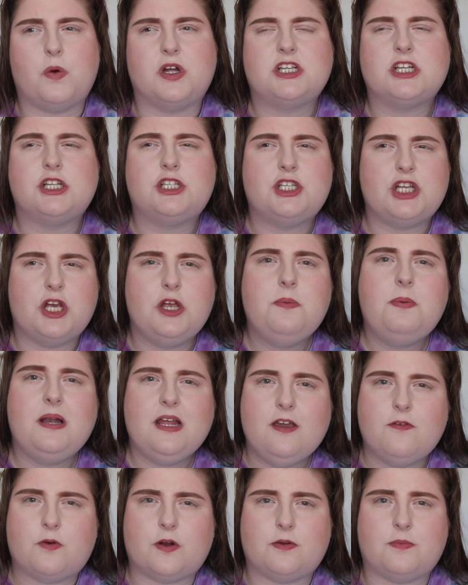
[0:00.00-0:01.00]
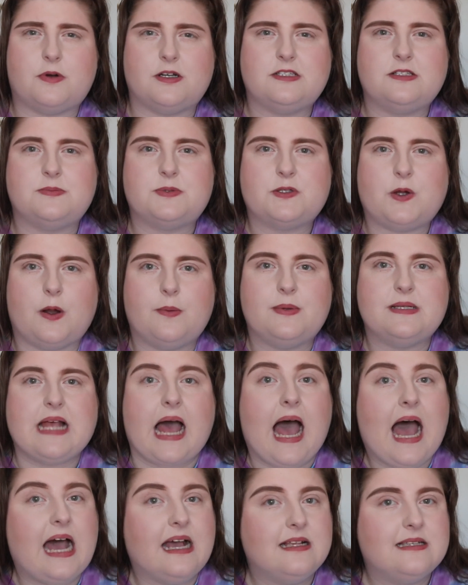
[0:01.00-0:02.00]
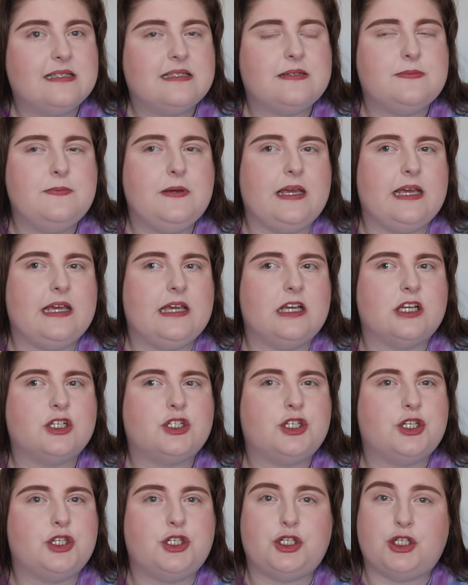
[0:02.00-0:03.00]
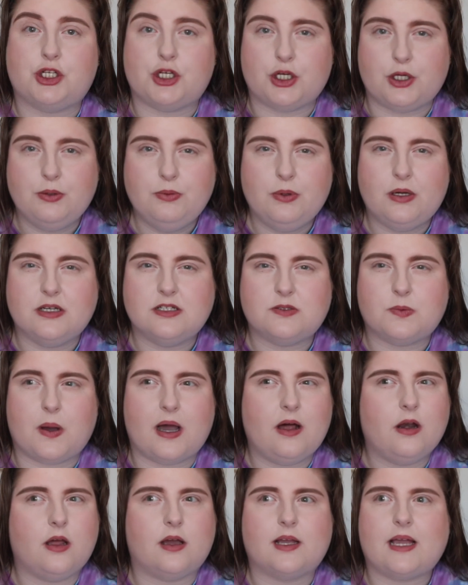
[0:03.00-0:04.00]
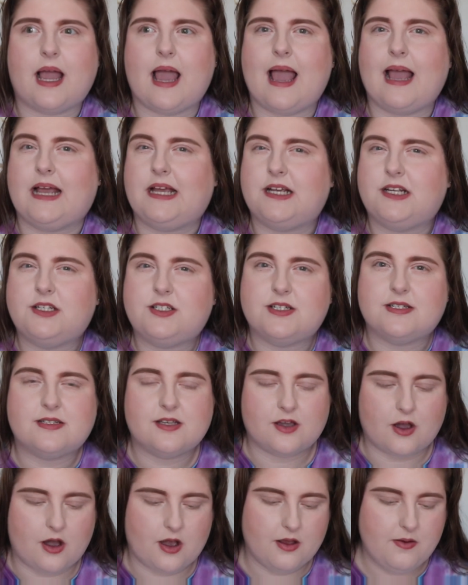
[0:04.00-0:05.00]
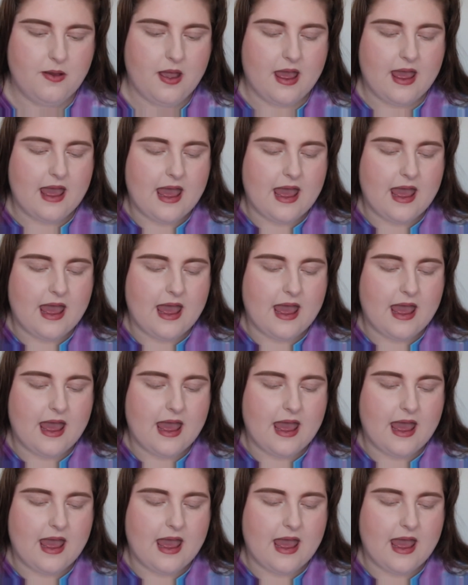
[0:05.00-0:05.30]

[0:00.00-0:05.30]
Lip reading: which I do believe one of my subscribers asked me to do as well, like ages ago.